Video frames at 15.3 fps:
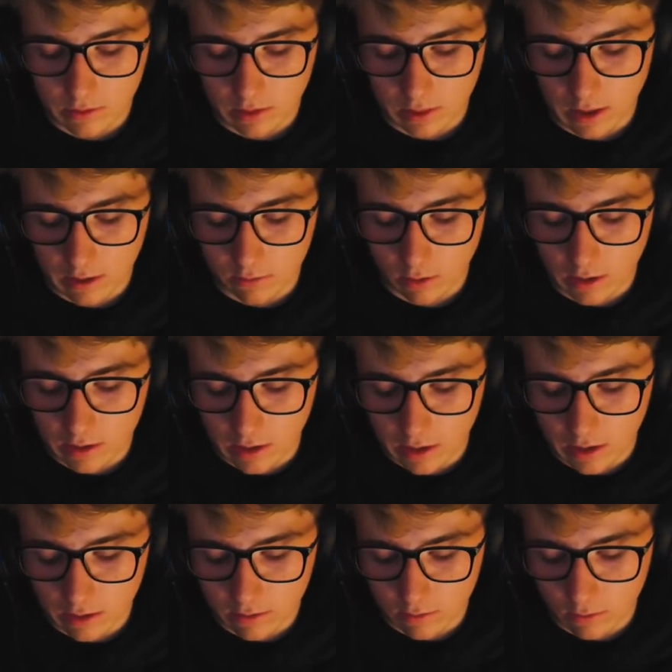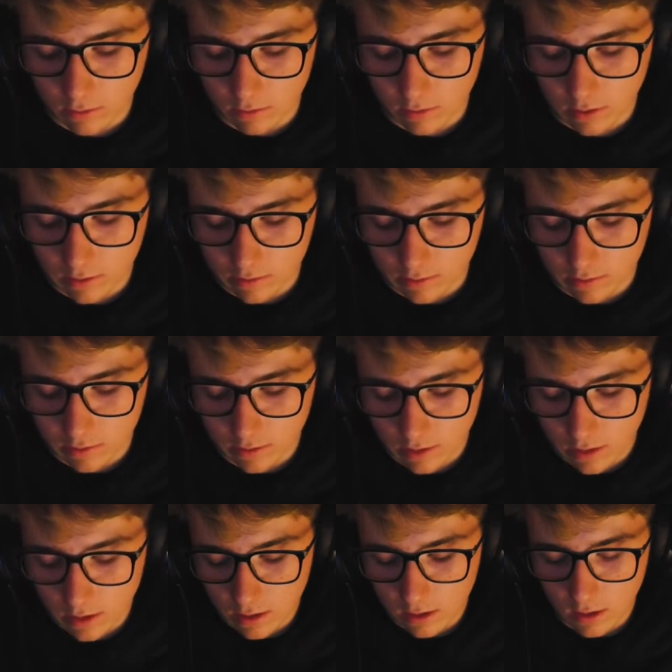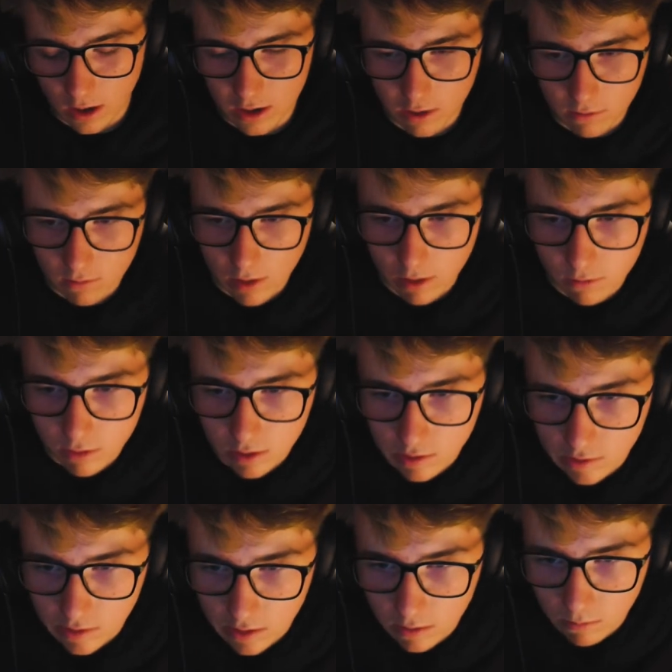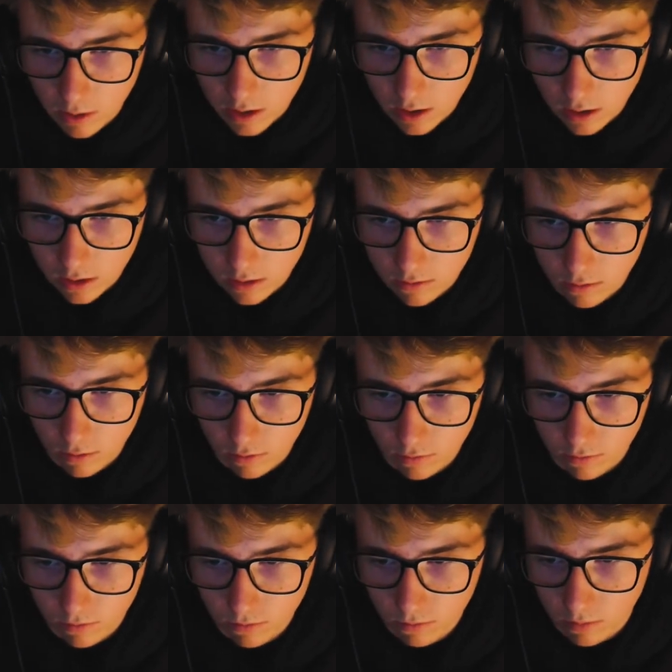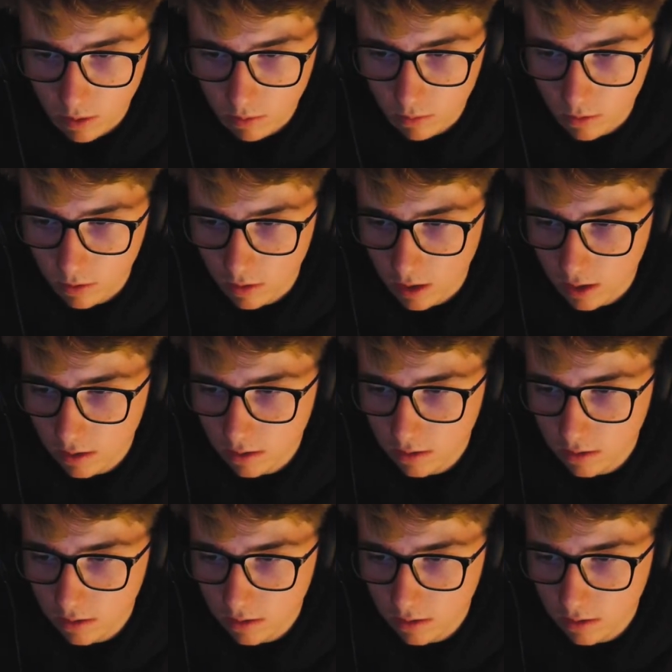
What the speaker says: that's why I did it, sort of, because I haven't really seen many other sort of people do that.